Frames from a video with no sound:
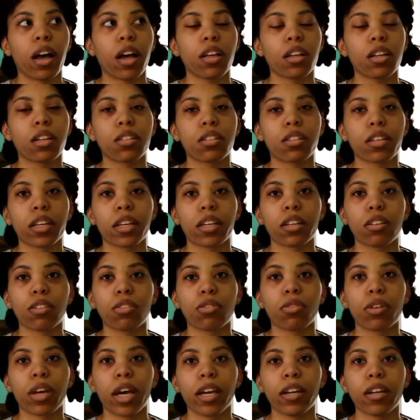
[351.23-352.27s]
it's like you
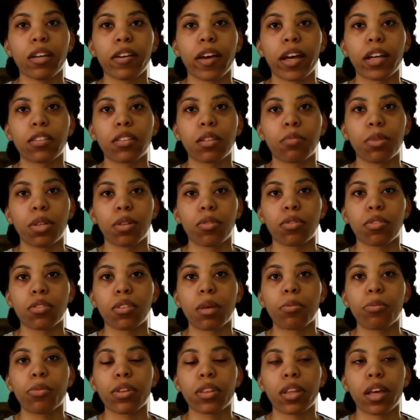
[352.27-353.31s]
kind of have to be with
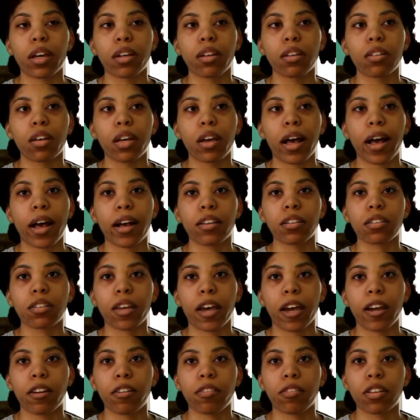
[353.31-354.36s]
someone that has
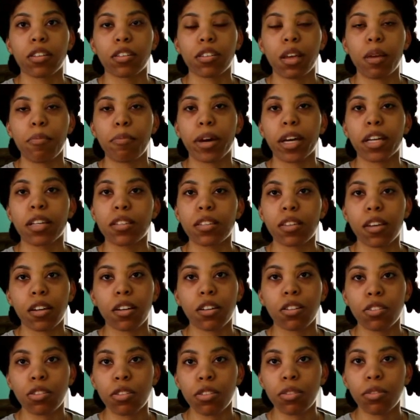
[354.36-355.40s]
kind of the same mindset
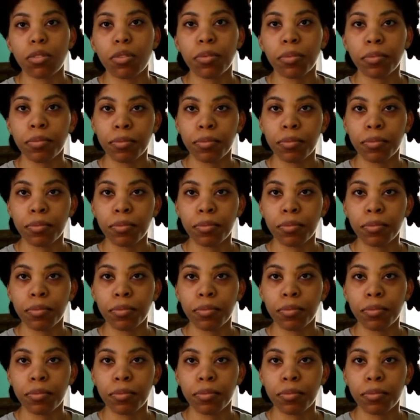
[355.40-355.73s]
as you,